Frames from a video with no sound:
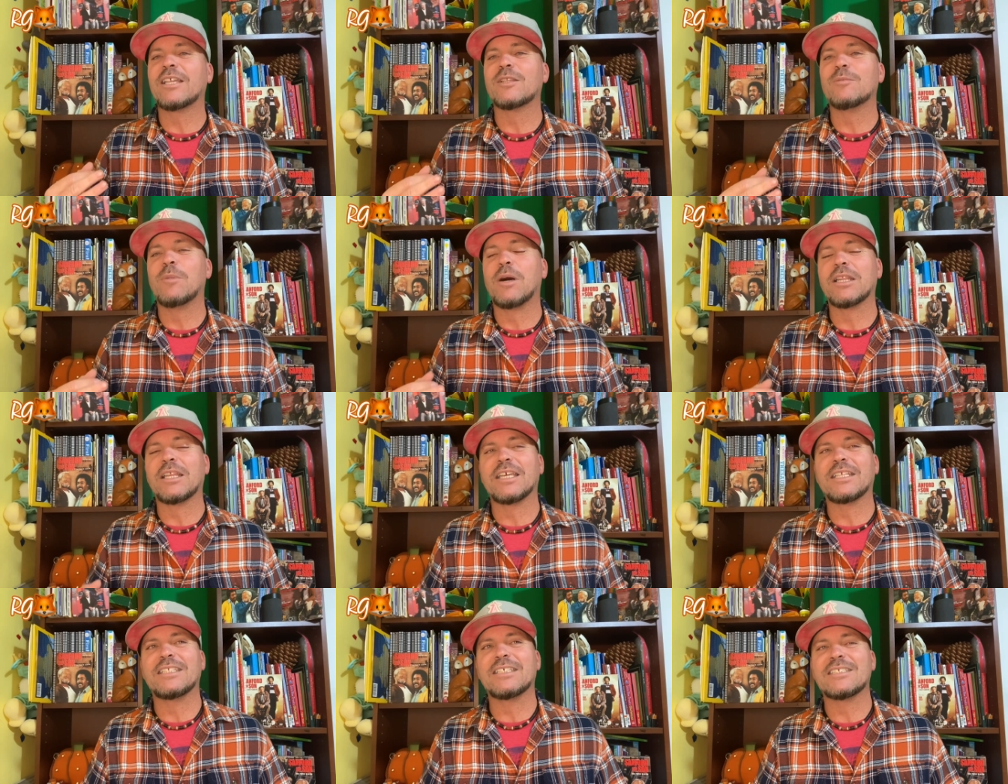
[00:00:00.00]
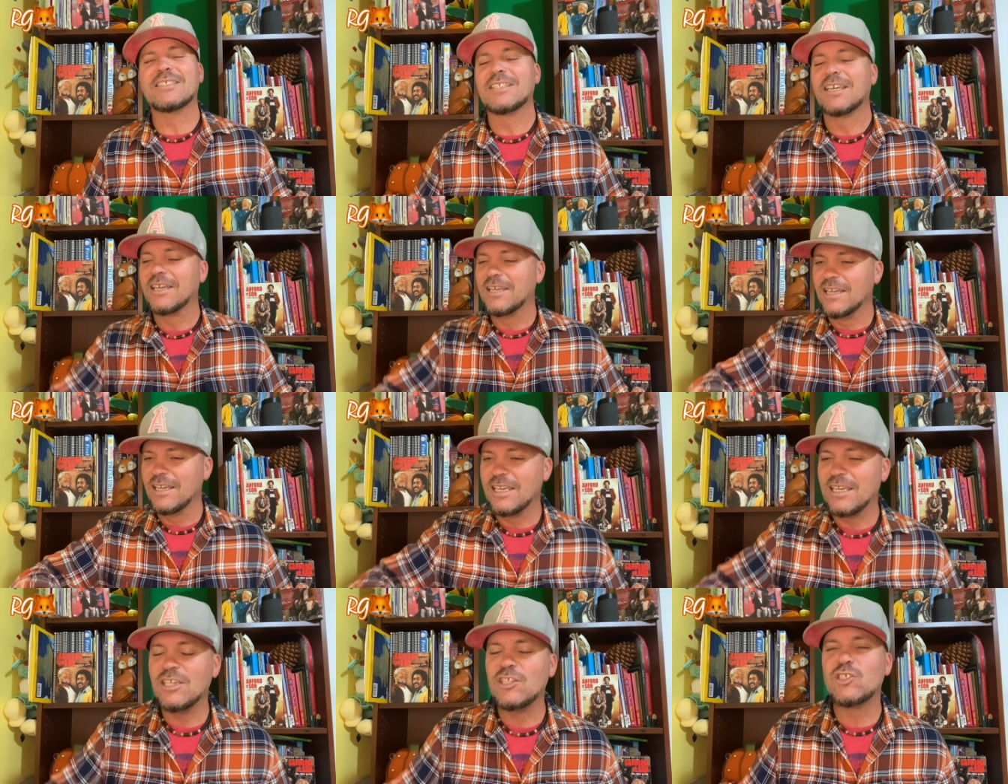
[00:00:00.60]
Lamont like this.
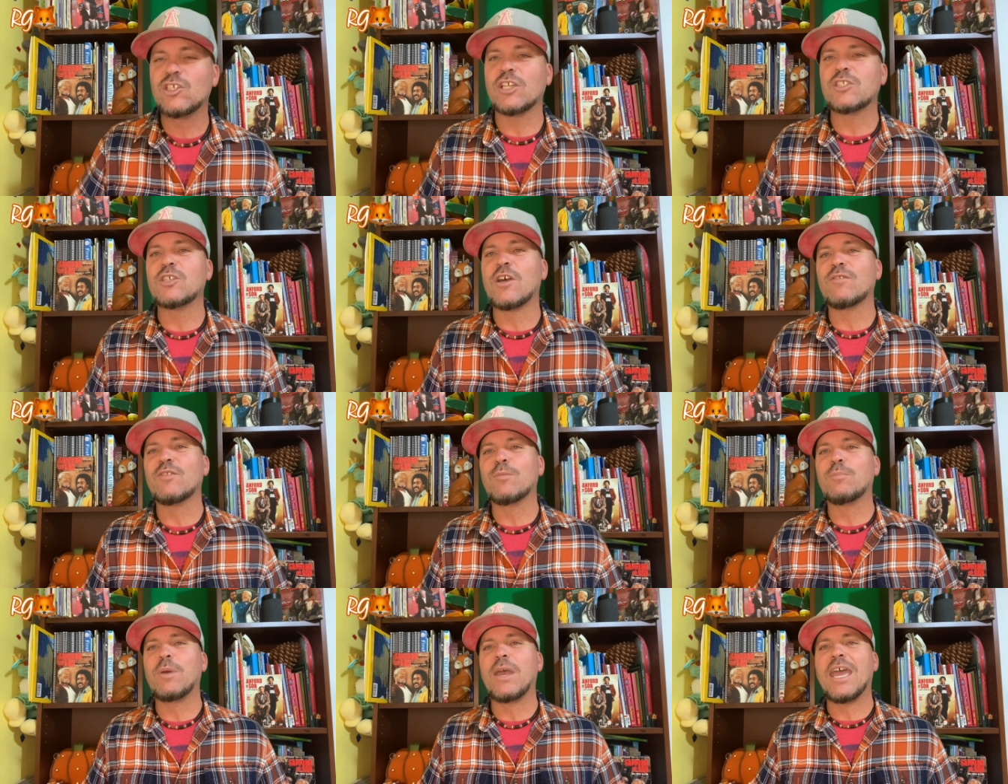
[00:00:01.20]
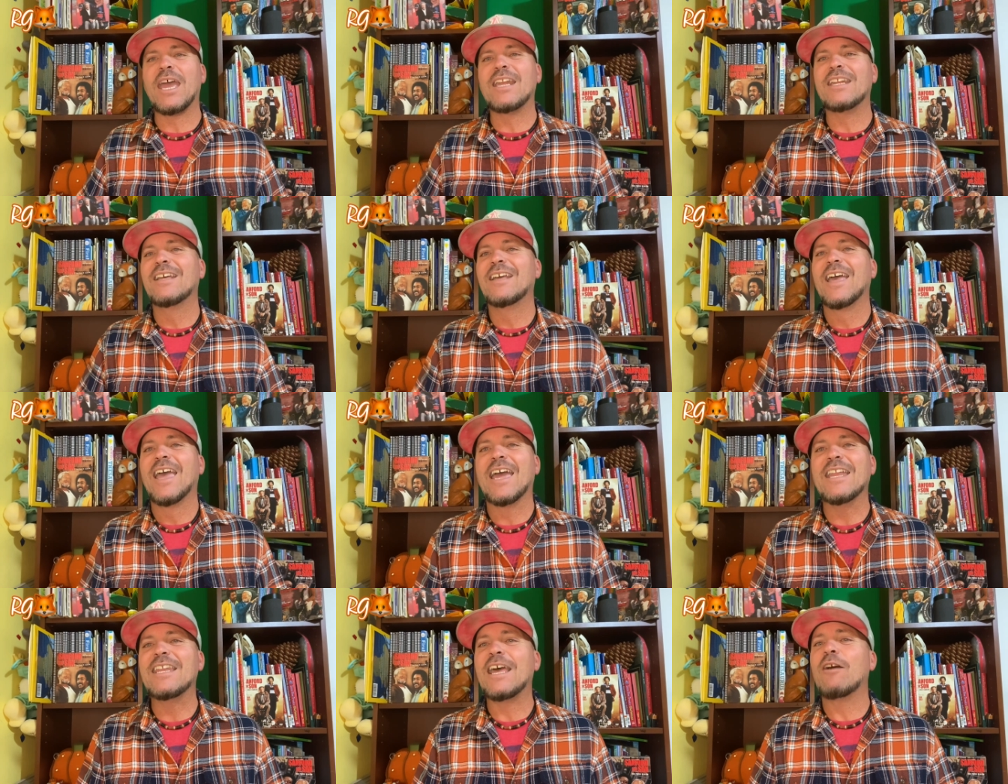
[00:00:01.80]
He shuts off the pan.
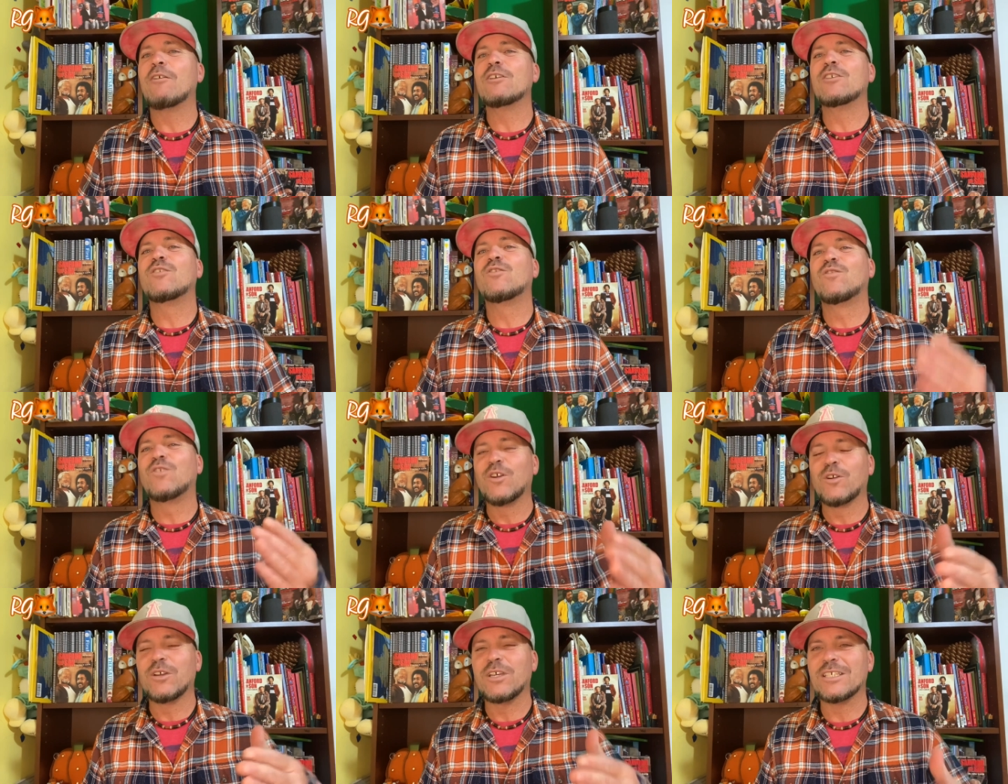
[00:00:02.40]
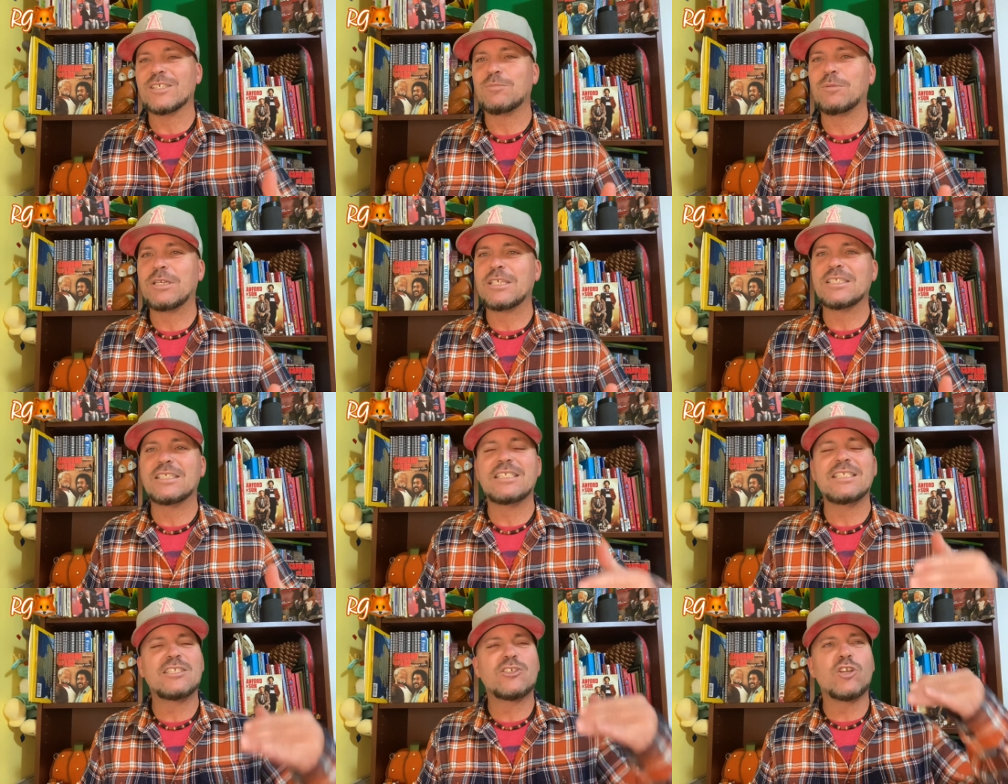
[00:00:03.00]
And now he's furious
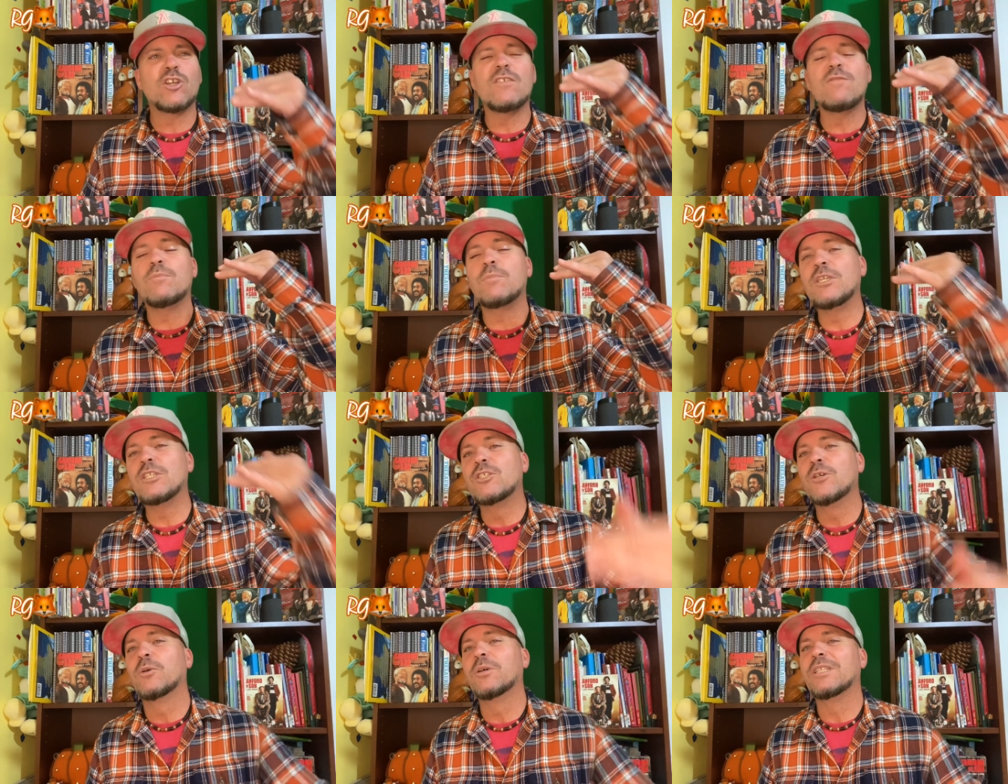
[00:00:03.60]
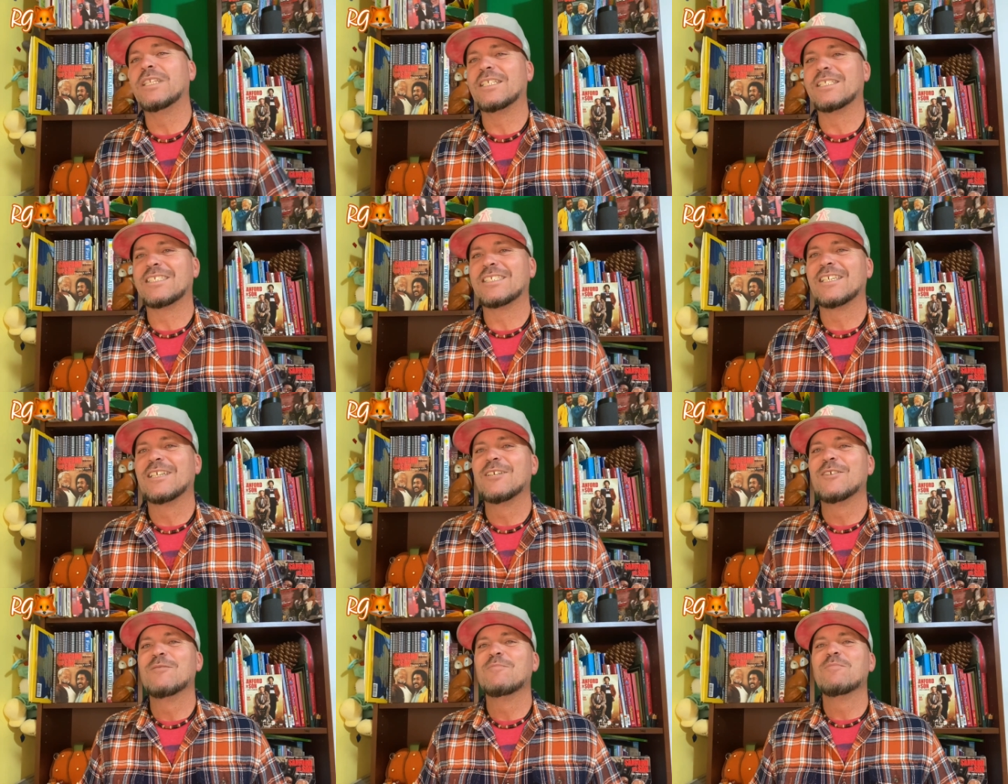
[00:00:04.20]
because he shouldn't even be doing this.
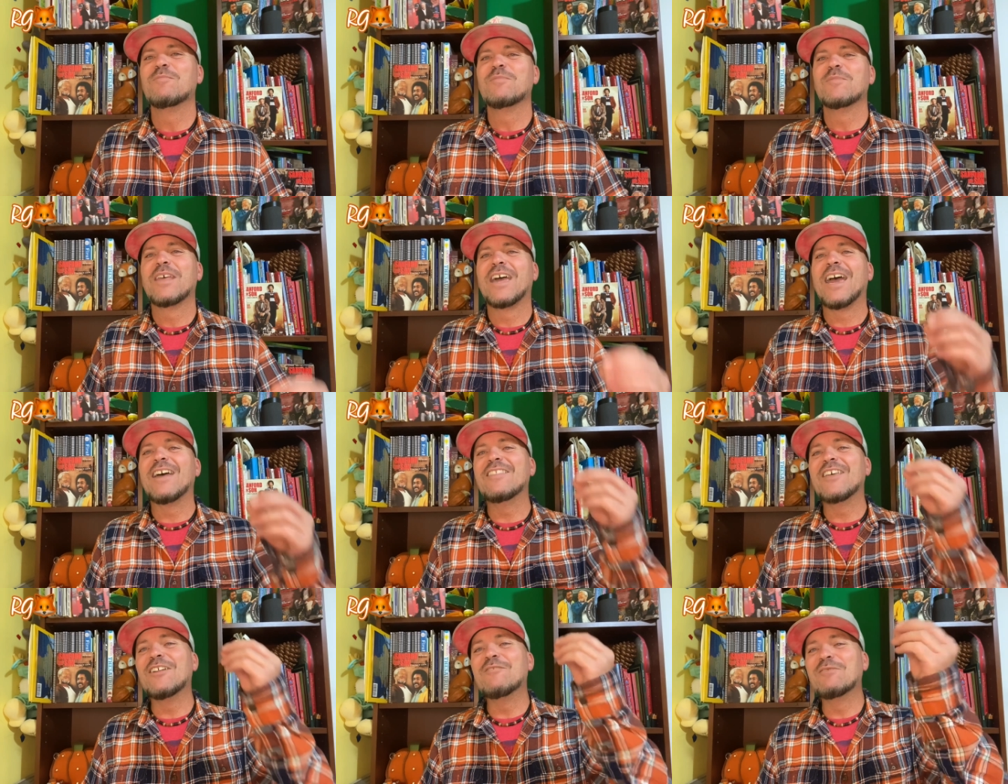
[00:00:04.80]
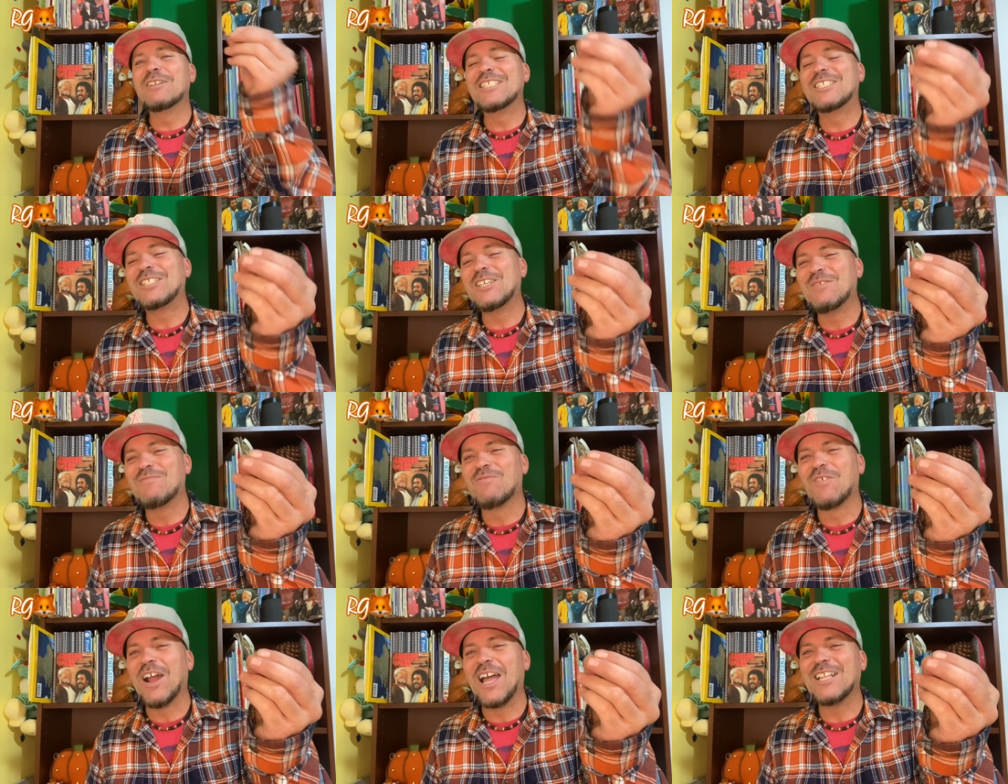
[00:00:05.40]
And then we see
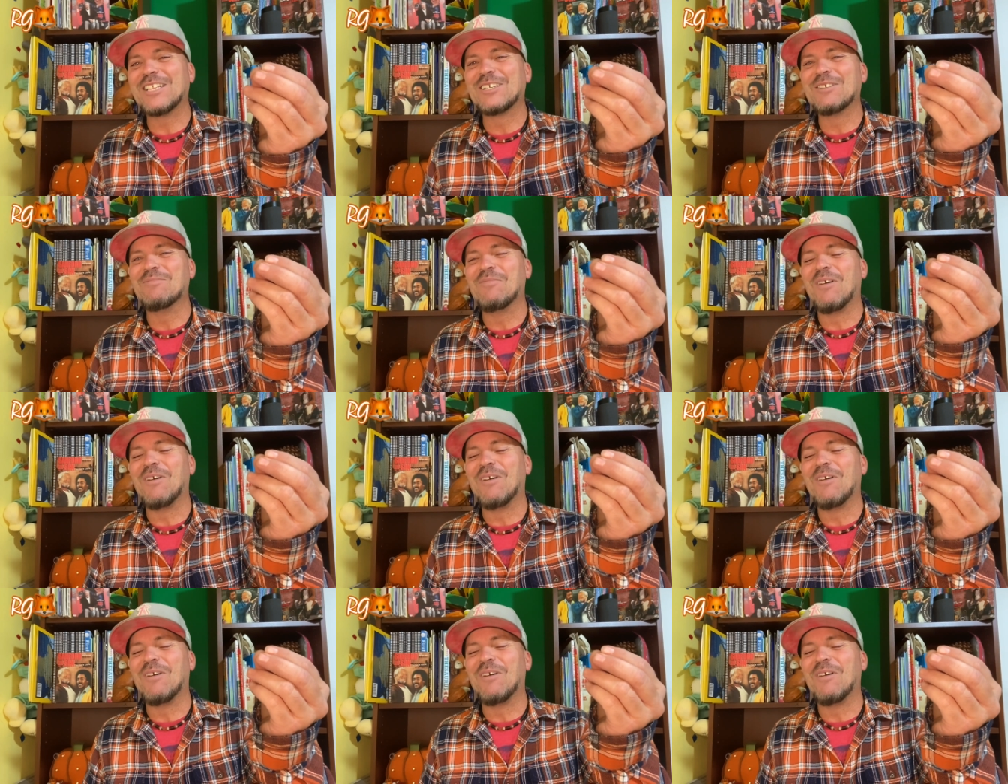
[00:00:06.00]
Fred come